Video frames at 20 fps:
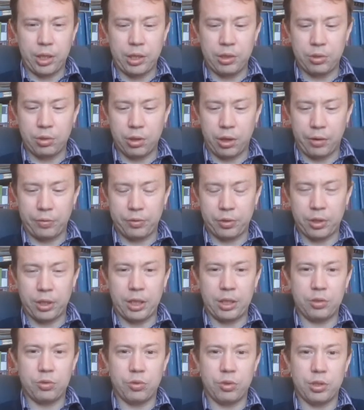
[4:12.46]
lifelong
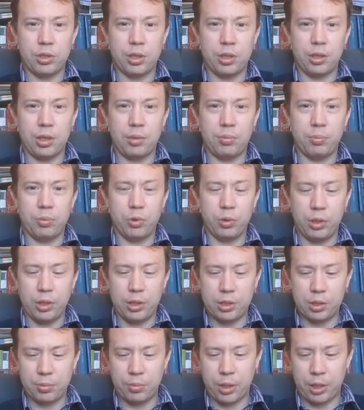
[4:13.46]
interest in
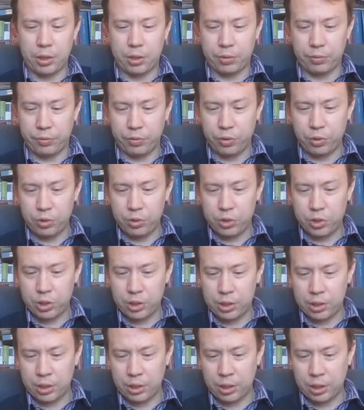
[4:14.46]
Buddhism and
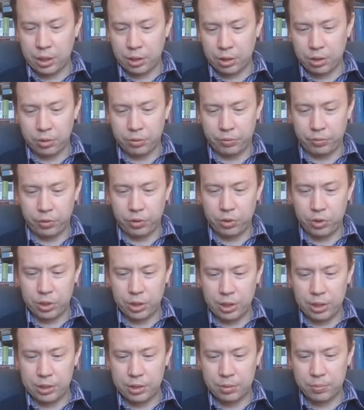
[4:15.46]

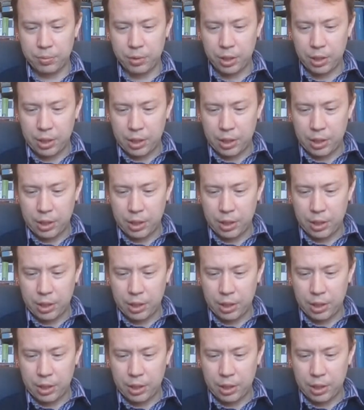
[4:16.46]
Confucianism.